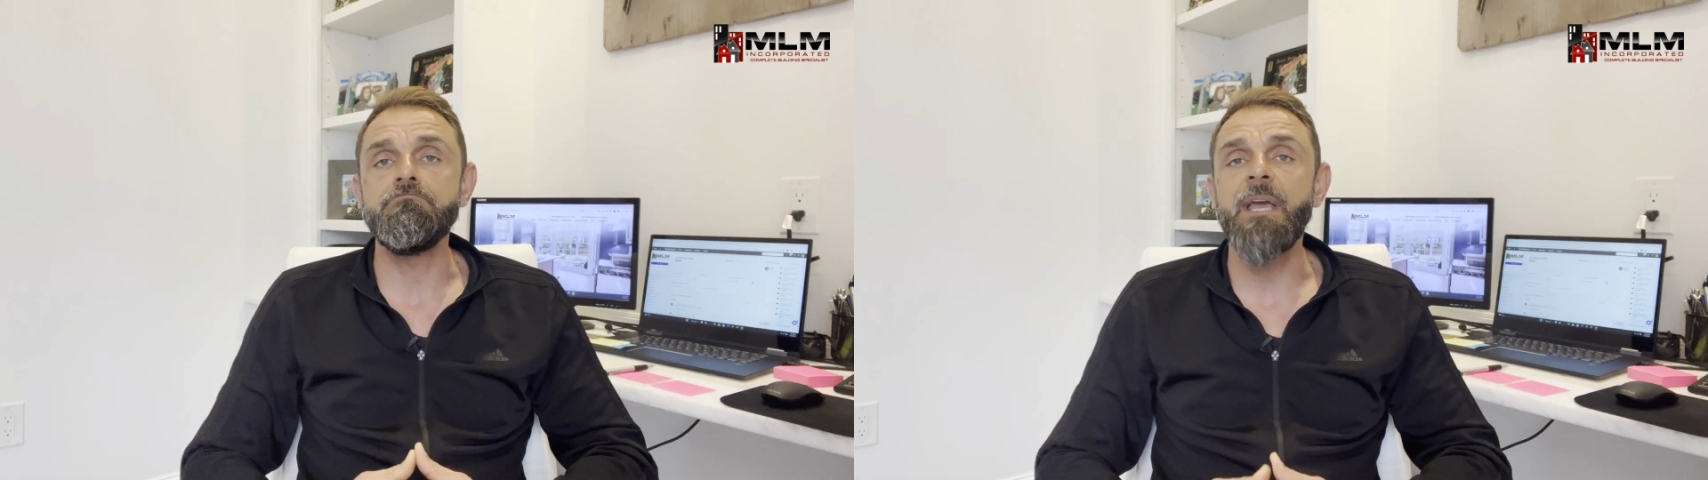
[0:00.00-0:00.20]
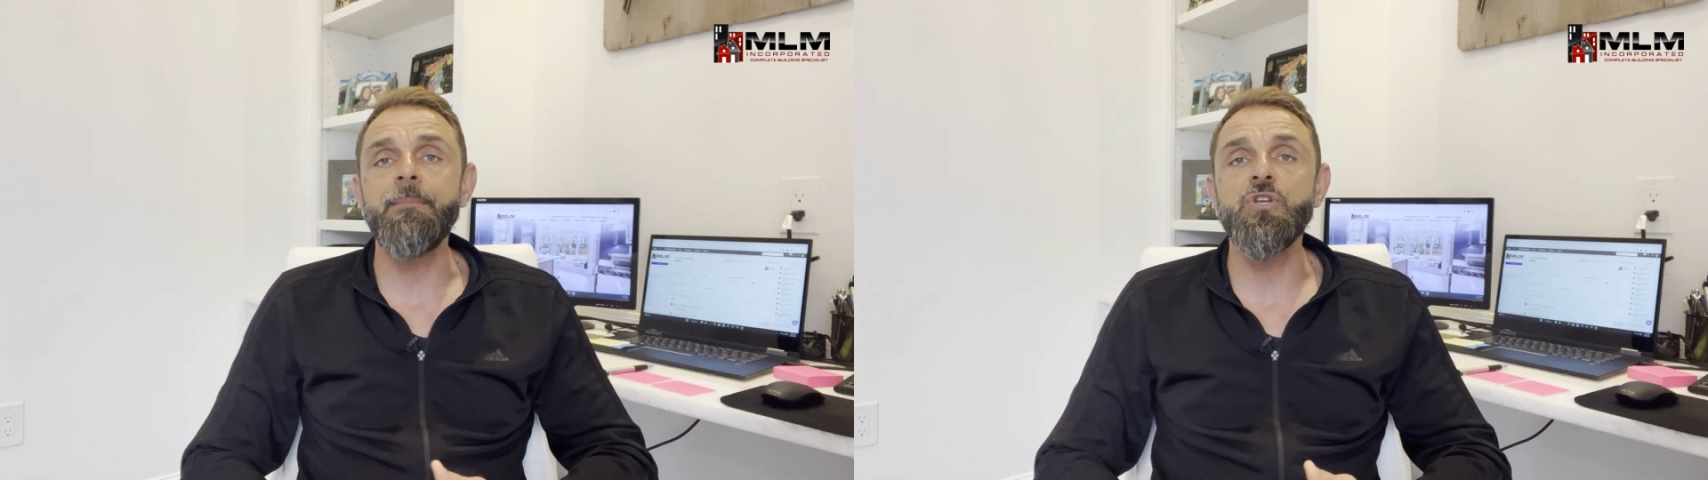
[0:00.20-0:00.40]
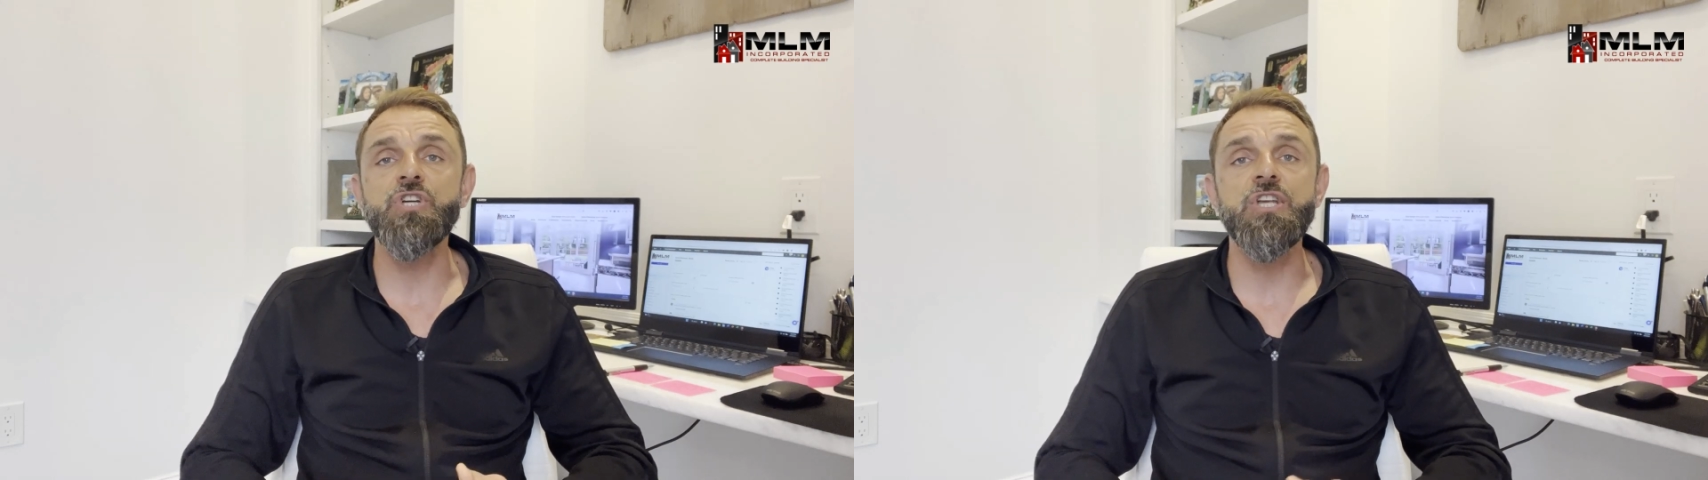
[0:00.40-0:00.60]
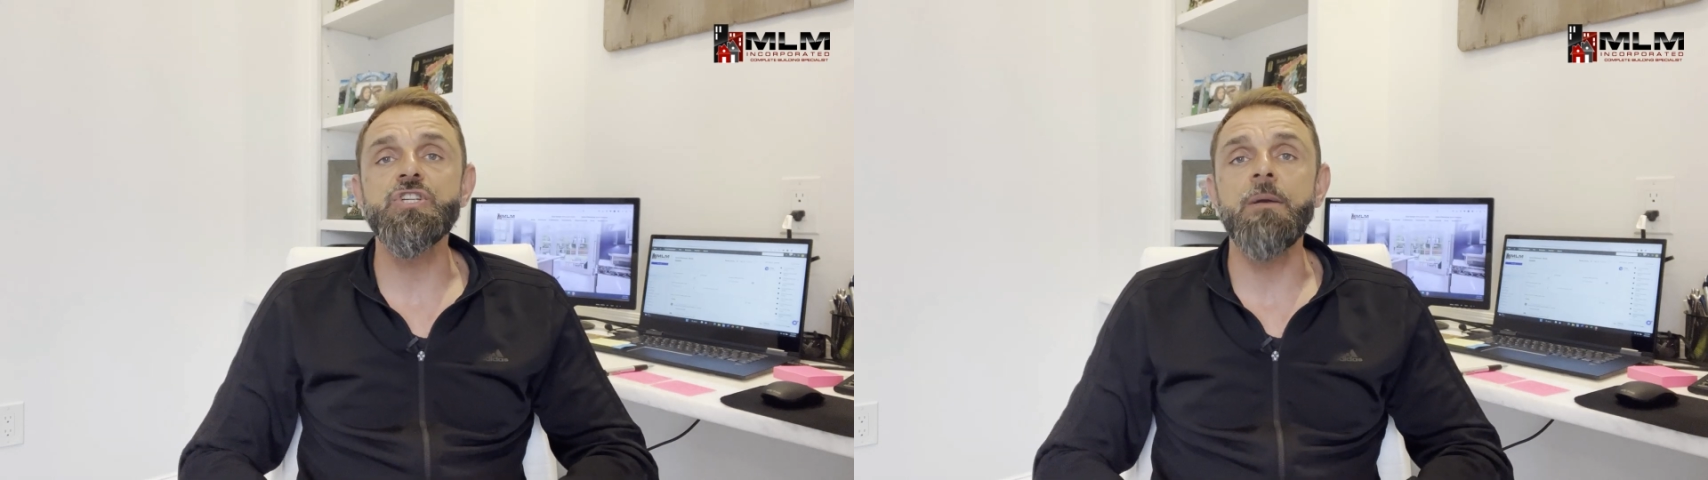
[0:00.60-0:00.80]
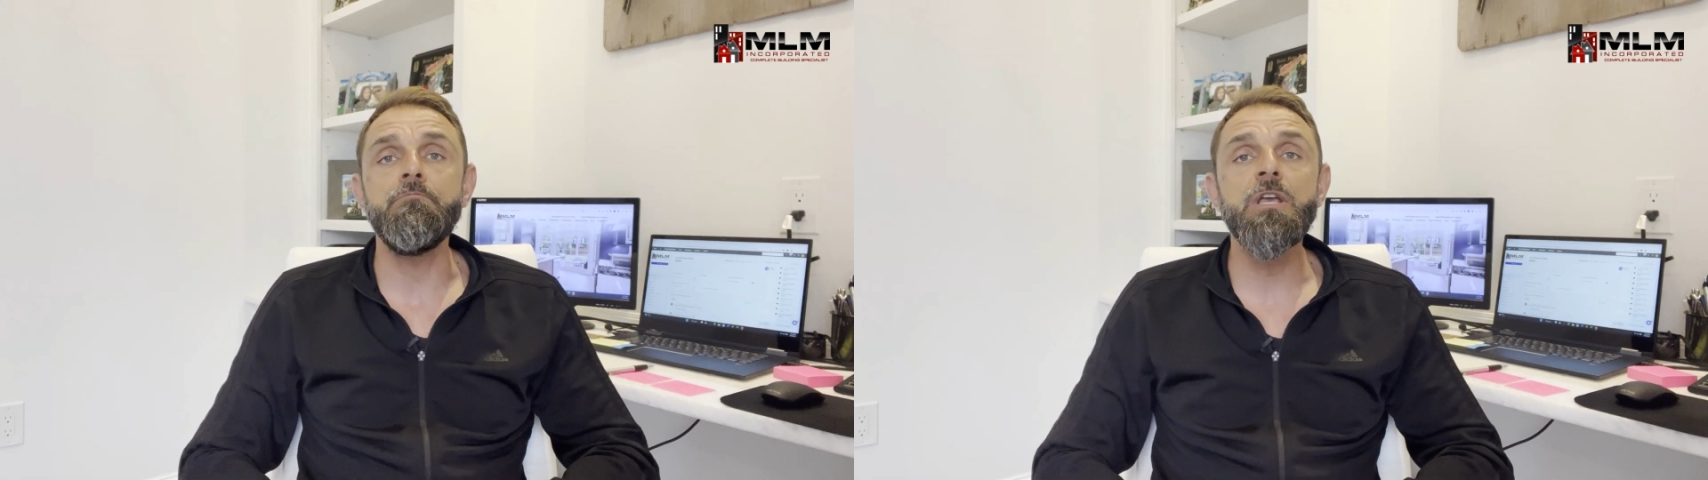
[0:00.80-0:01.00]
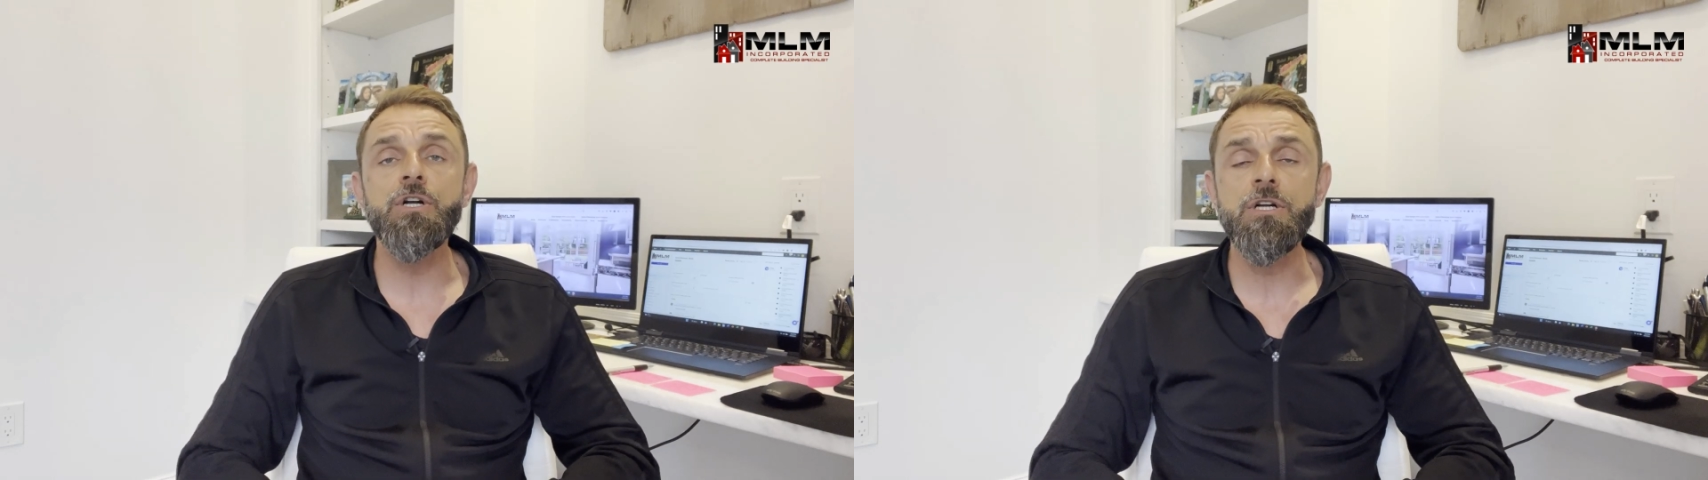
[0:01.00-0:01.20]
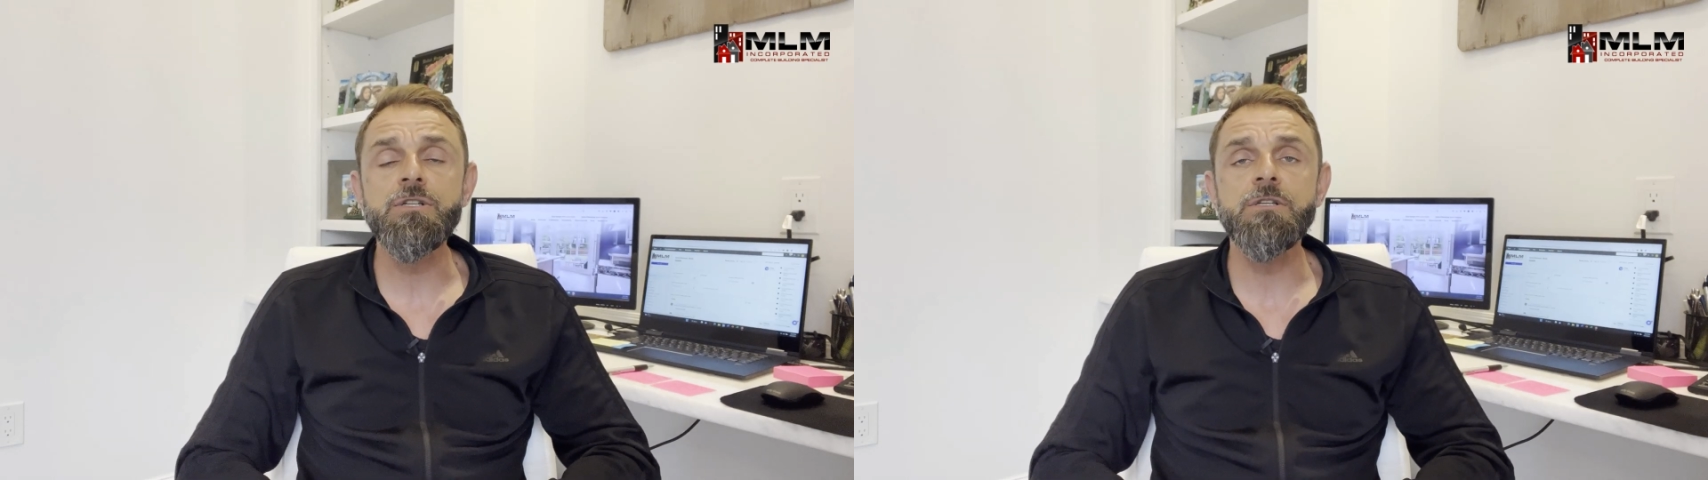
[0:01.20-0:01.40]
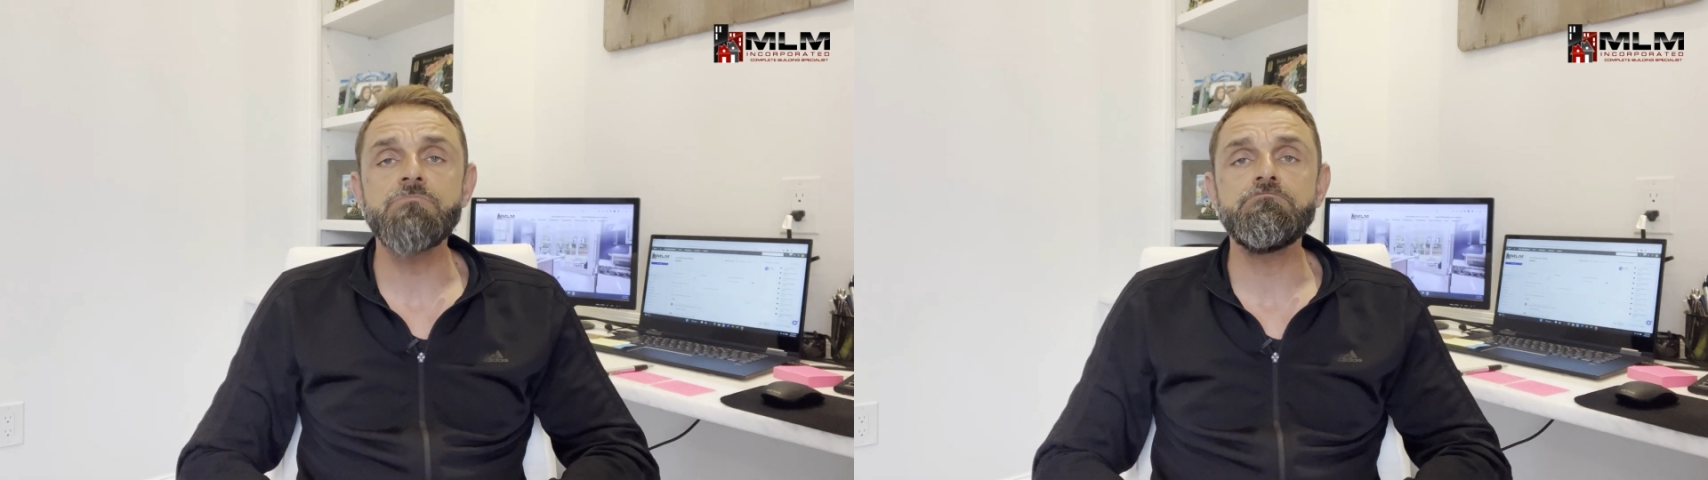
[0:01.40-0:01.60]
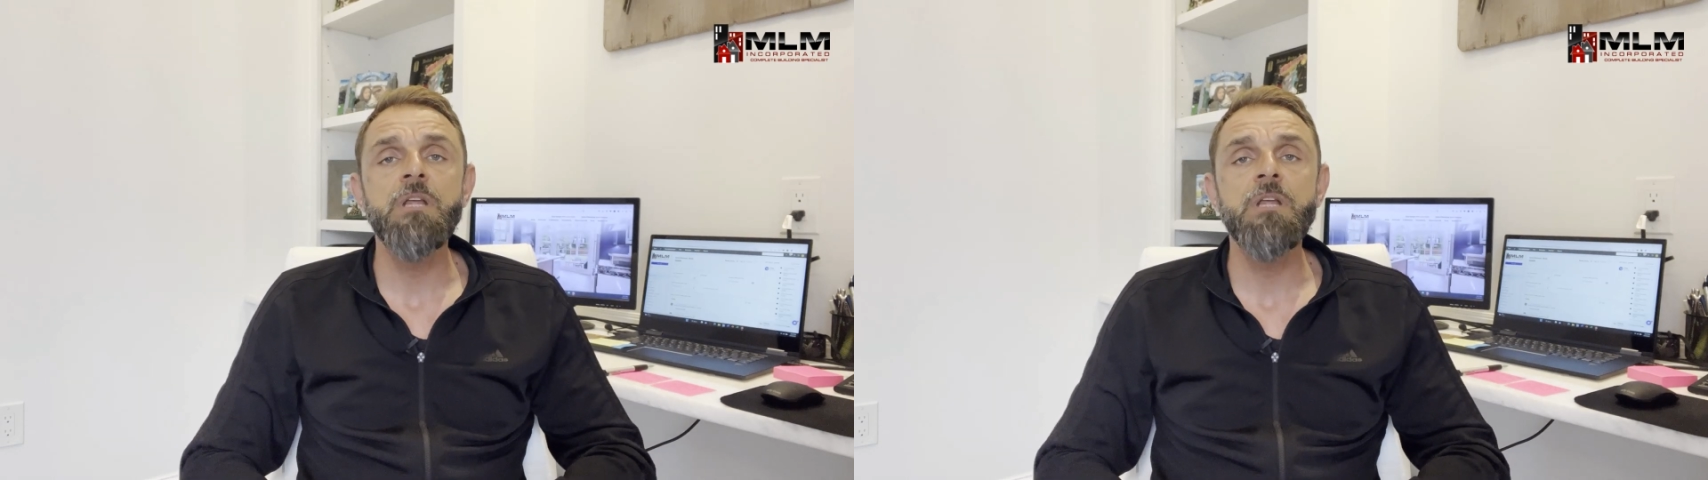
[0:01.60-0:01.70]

Maybe changing mirrors,